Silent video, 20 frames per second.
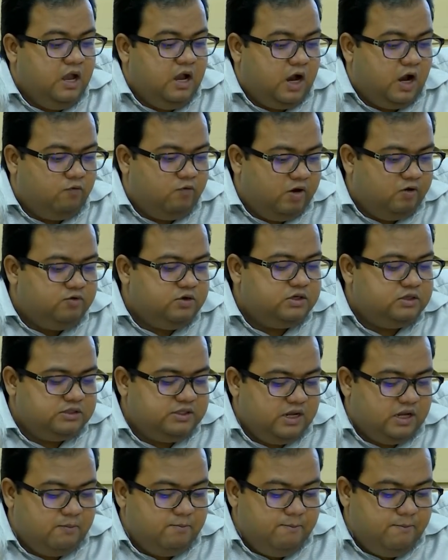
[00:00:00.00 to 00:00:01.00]
However,
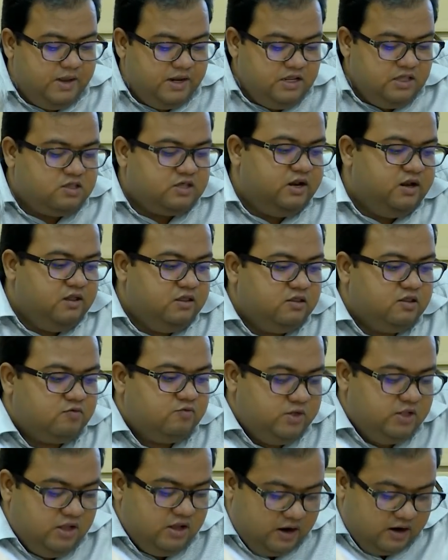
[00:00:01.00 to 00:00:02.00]
there are many challenges
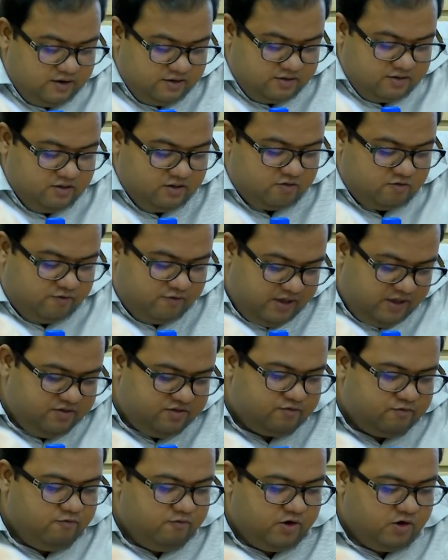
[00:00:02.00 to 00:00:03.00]
with the RSS
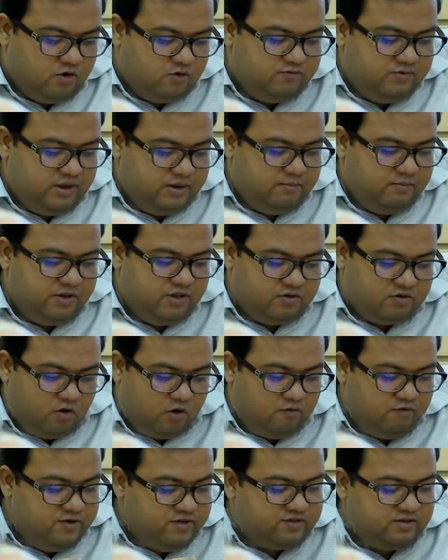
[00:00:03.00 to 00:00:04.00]
face. One of them is
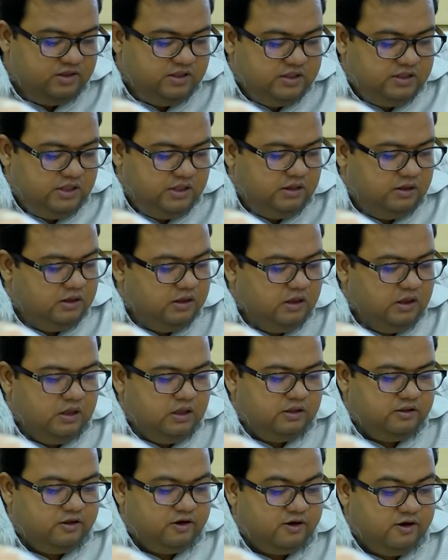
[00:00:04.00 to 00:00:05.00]
obviously the
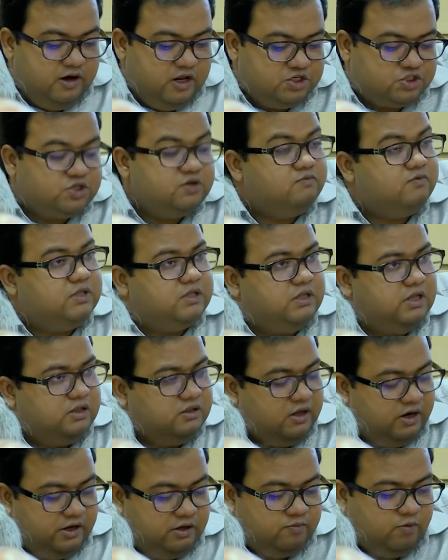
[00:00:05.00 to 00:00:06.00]
relation with the
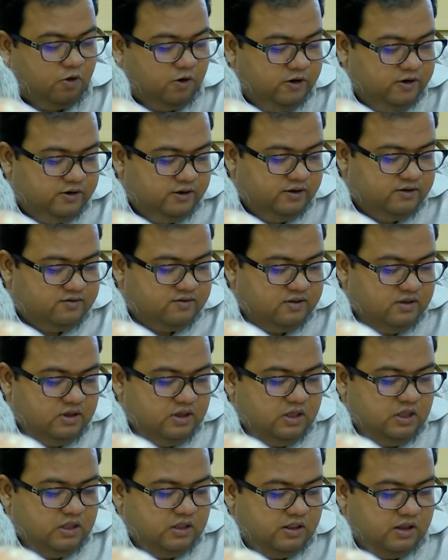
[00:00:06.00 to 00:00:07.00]
Dalit politics.
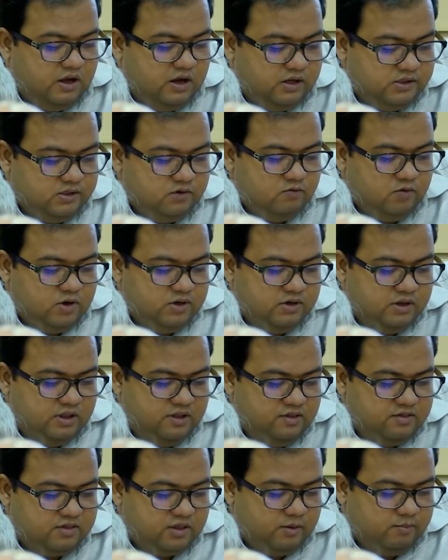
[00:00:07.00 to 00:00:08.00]
The other one
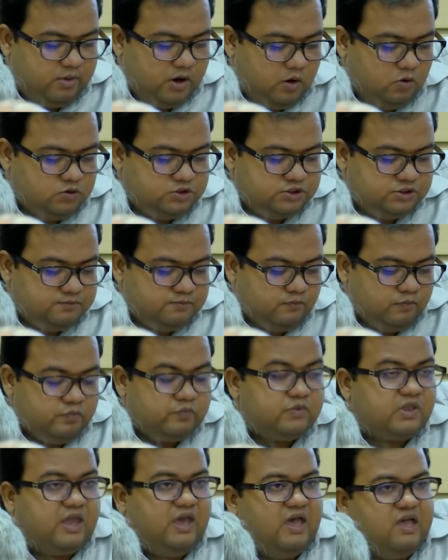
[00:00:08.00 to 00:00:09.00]
is about
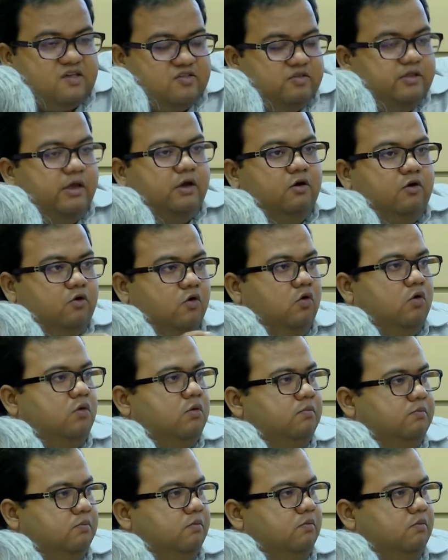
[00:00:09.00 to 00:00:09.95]
as they grow